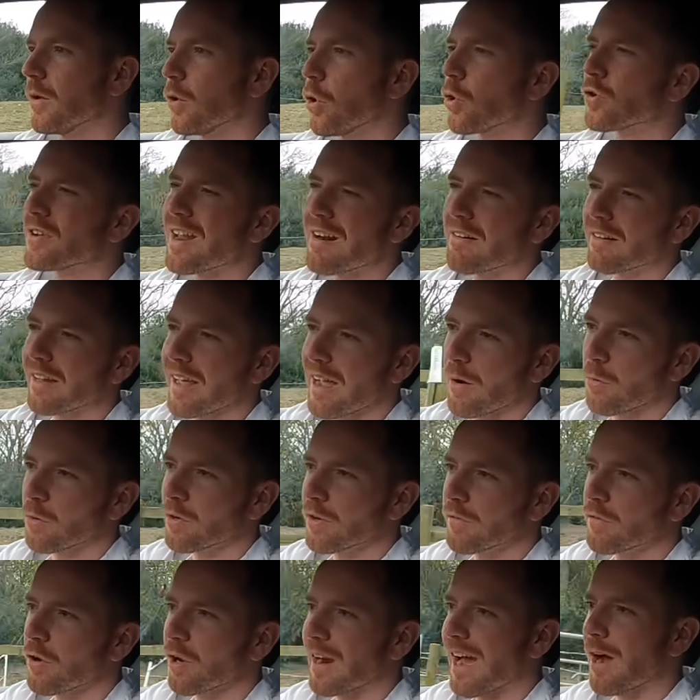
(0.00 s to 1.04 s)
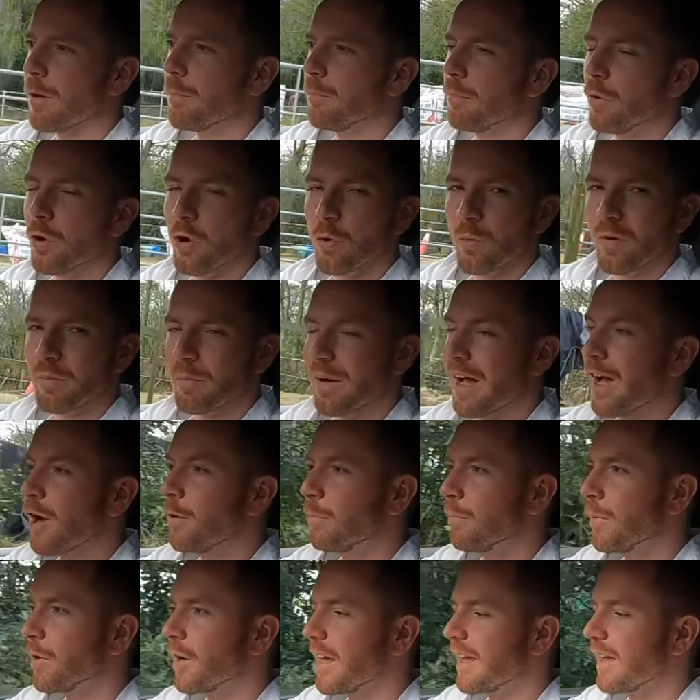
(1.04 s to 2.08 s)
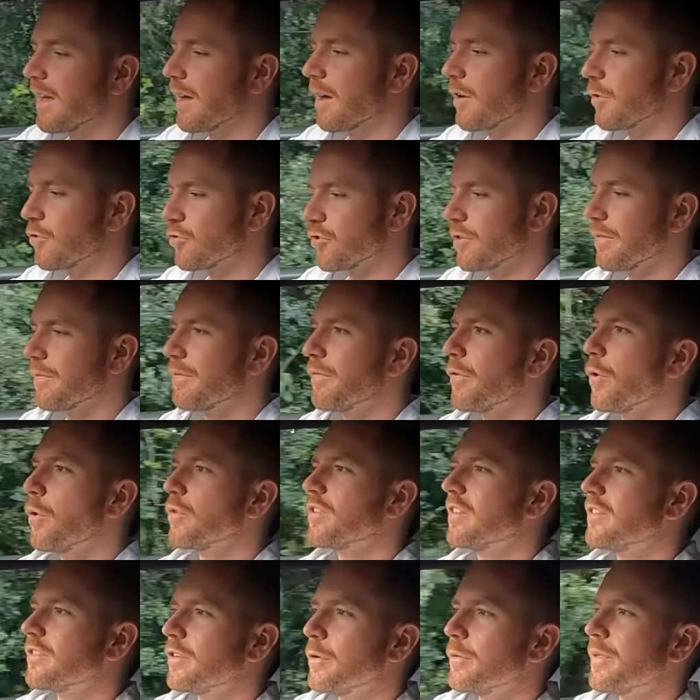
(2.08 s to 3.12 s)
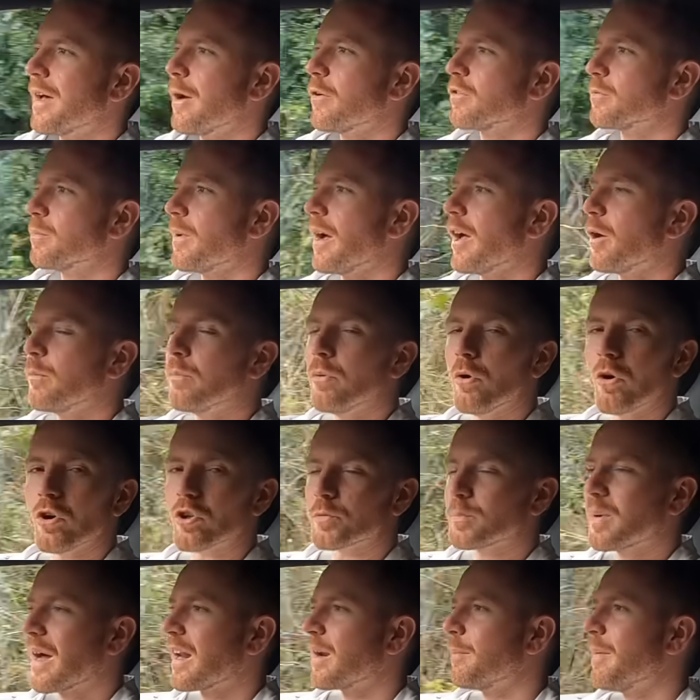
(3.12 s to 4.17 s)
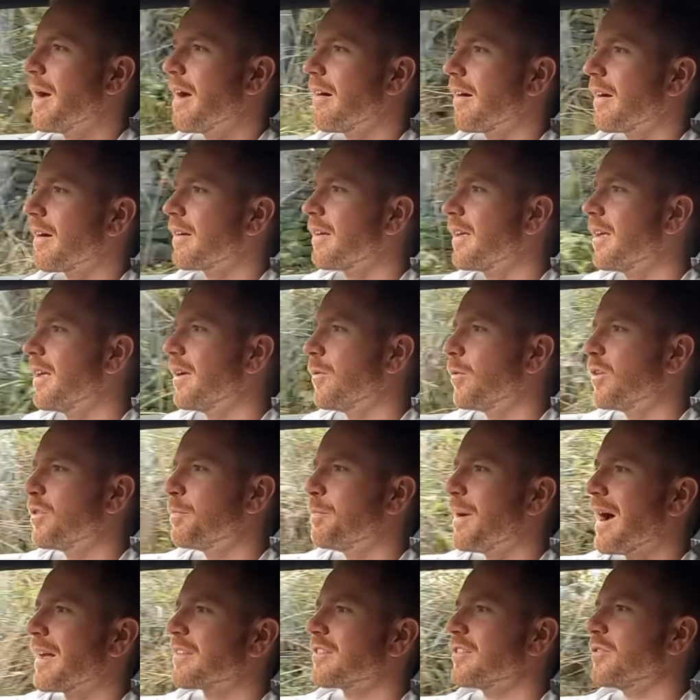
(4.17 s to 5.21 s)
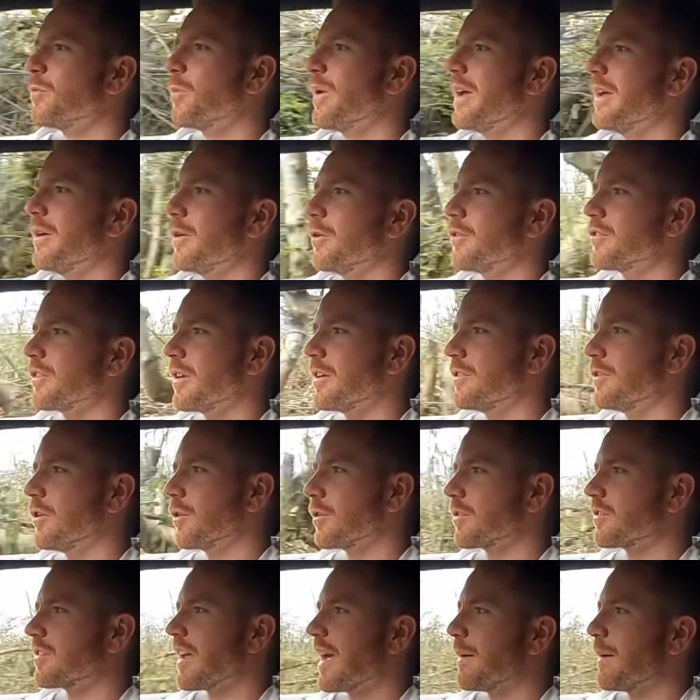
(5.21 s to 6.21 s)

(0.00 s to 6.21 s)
Ordinarily, I wouldn't have gone out and bought with my own money a 142,000 mile Porsche Panamera with battered wheels and a duct